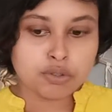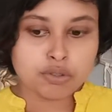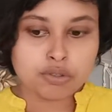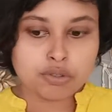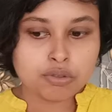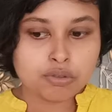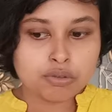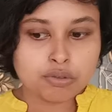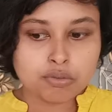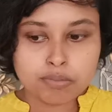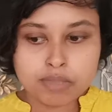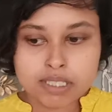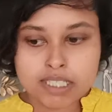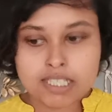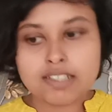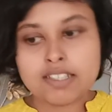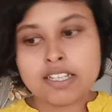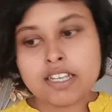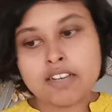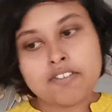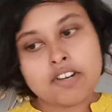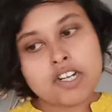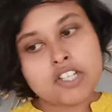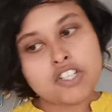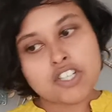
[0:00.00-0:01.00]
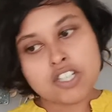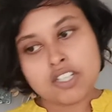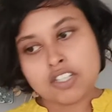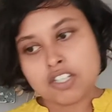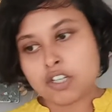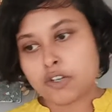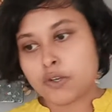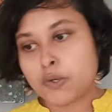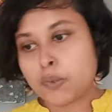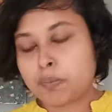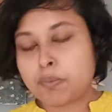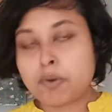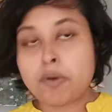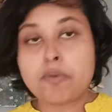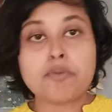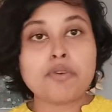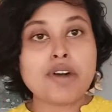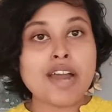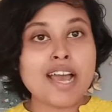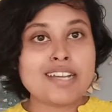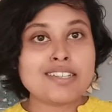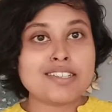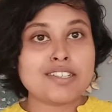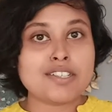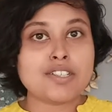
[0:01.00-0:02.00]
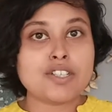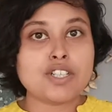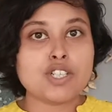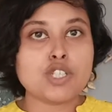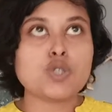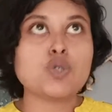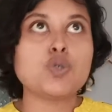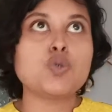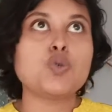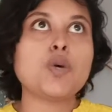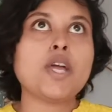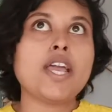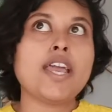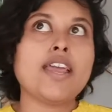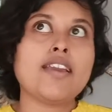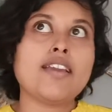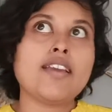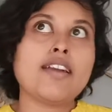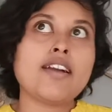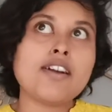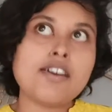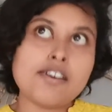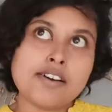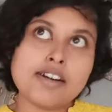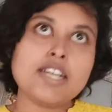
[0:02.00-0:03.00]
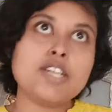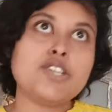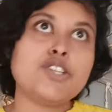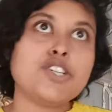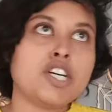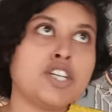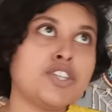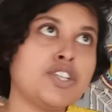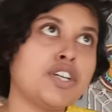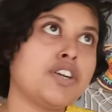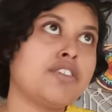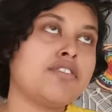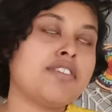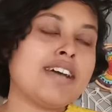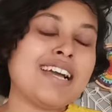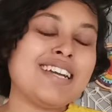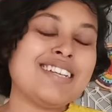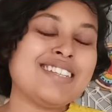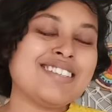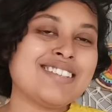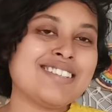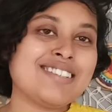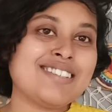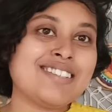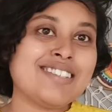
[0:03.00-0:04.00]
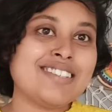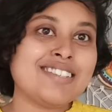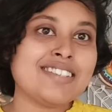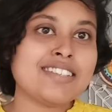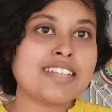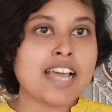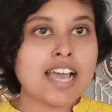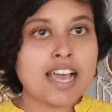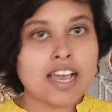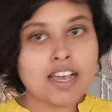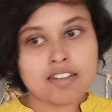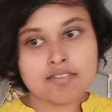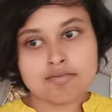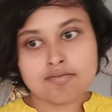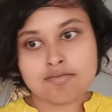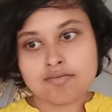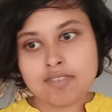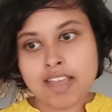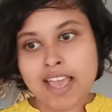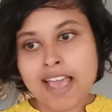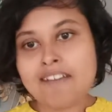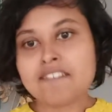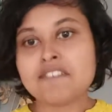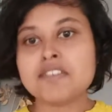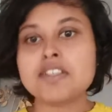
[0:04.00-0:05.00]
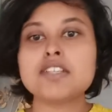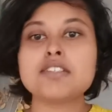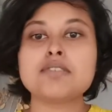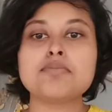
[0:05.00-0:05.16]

To me, they were just a group of writers who encourage other writers and have this